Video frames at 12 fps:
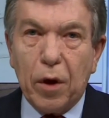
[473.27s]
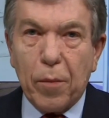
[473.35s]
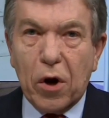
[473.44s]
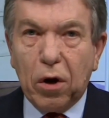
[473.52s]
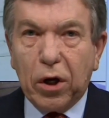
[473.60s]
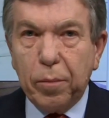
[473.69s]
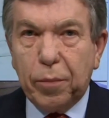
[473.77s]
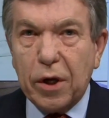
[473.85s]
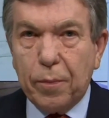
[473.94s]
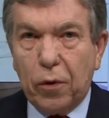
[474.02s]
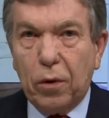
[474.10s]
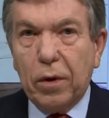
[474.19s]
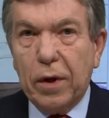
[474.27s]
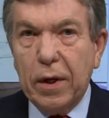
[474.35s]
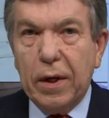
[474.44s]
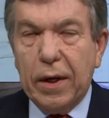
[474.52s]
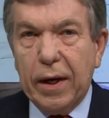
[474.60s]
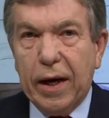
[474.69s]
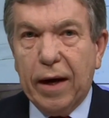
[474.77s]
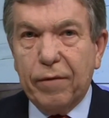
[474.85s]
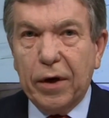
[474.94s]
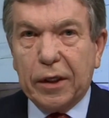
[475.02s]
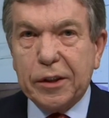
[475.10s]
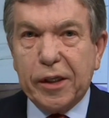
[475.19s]
The American people
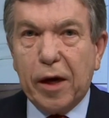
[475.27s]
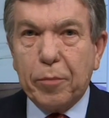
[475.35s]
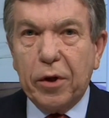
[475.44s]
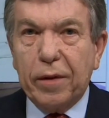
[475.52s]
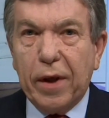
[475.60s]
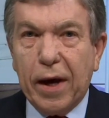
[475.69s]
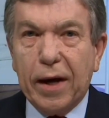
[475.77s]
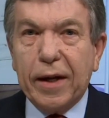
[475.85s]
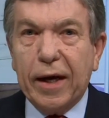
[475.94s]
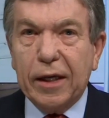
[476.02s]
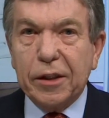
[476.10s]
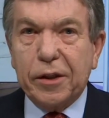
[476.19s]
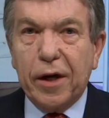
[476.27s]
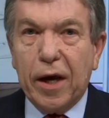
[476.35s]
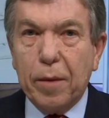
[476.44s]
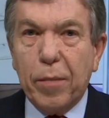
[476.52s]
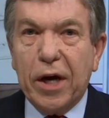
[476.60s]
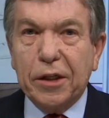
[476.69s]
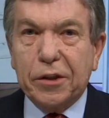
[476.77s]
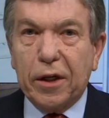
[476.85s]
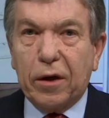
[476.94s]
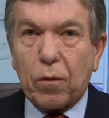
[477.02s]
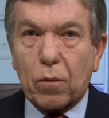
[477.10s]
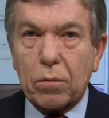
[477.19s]
have accepted that as a
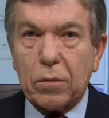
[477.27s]
basic